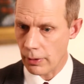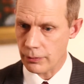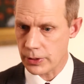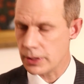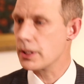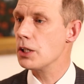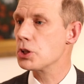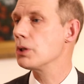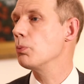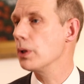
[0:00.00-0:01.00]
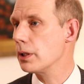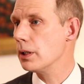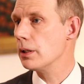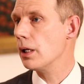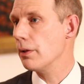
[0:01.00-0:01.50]
dissension
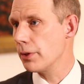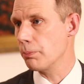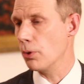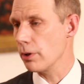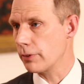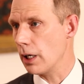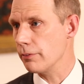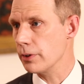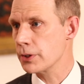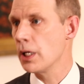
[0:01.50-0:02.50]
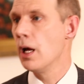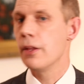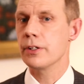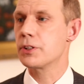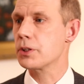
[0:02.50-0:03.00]
within the board of governors.
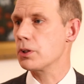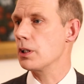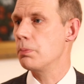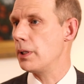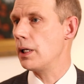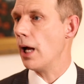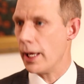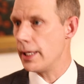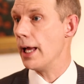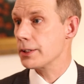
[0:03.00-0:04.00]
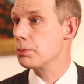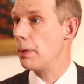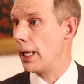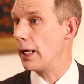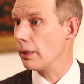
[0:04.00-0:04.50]
There's just going to be a yes
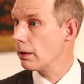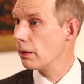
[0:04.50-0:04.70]
man